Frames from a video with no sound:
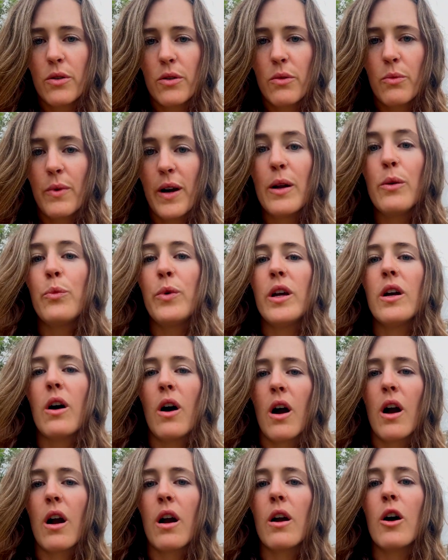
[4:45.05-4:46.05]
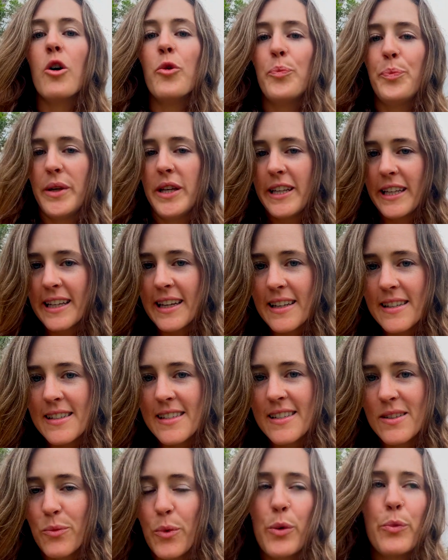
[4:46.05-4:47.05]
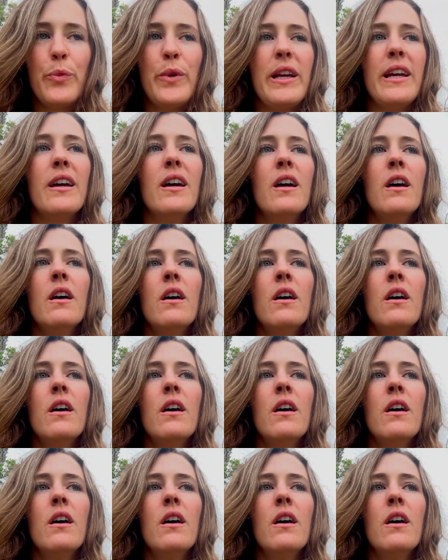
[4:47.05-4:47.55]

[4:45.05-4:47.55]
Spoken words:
when we are obedient, when we